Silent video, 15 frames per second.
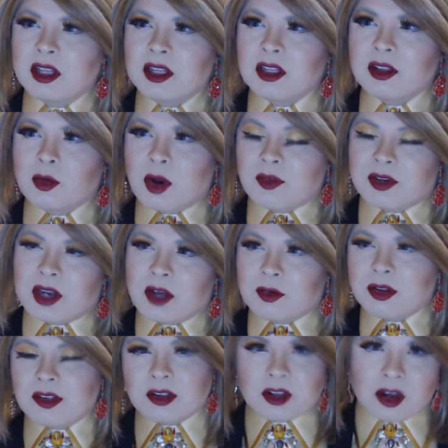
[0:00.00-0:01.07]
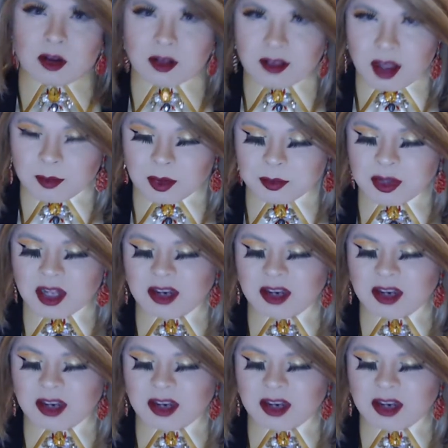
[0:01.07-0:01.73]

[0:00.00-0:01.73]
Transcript: The graphic novel isn't called Atomic Blonde.